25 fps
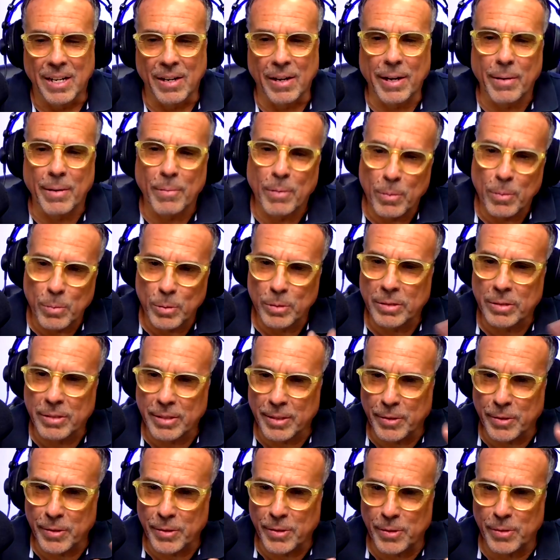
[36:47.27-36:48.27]
All right. Well, we'll see
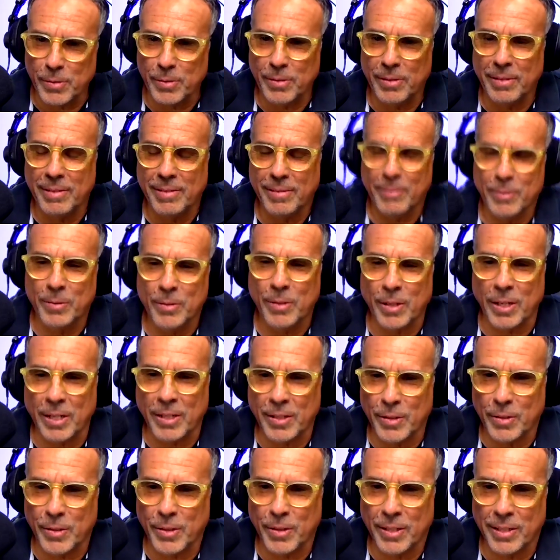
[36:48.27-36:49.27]
you soon. We'll talk
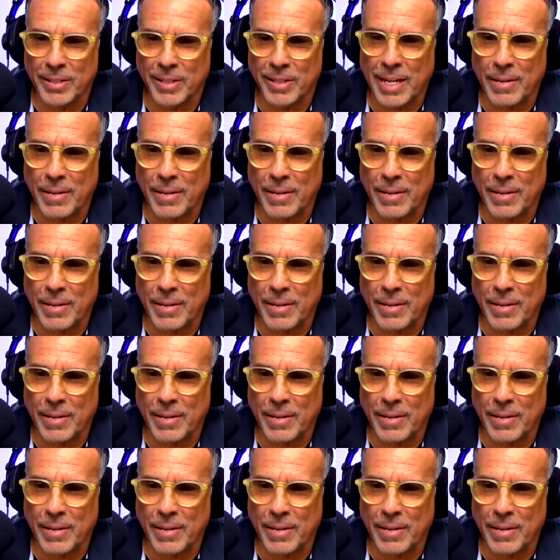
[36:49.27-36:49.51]
to you later.